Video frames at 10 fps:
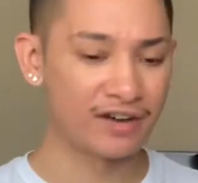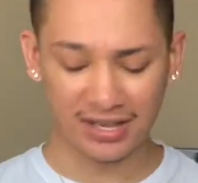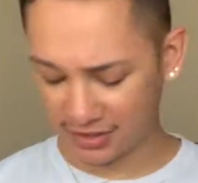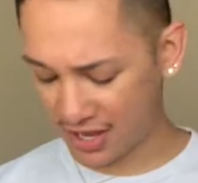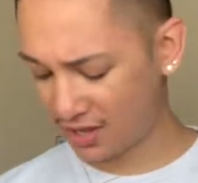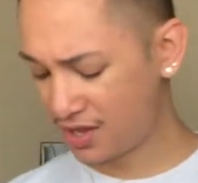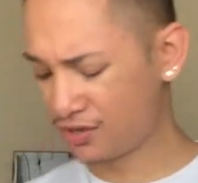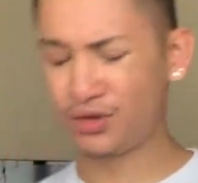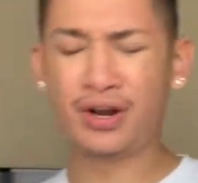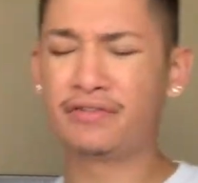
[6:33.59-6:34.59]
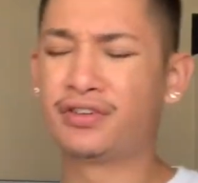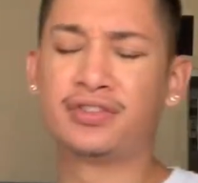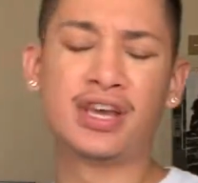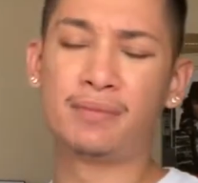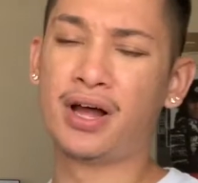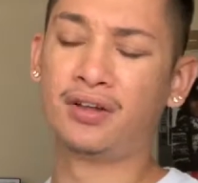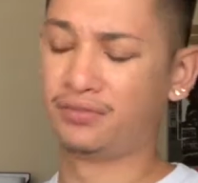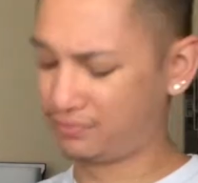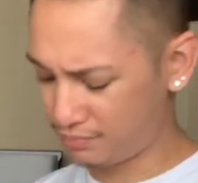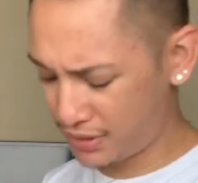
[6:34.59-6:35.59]
right thing. Don't ever think
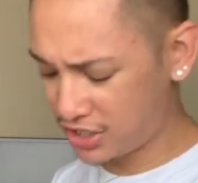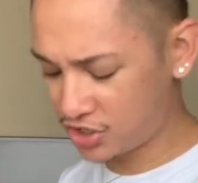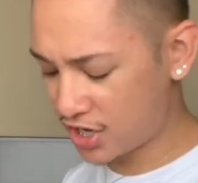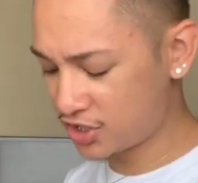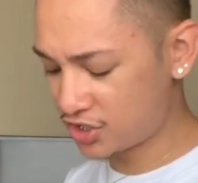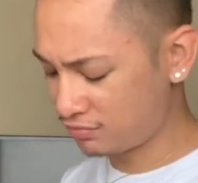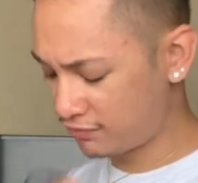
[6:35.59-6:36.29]
about being judged.